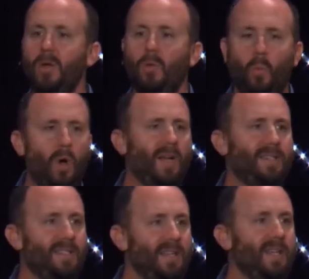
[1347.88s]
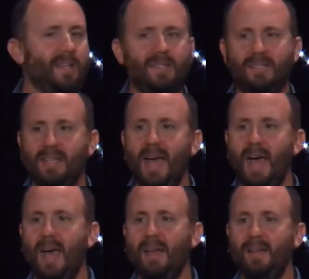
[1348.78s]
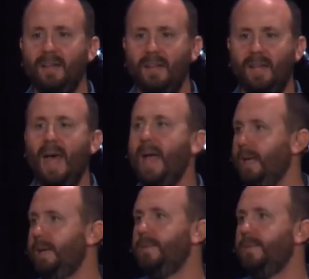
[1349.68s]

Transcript: What is God like?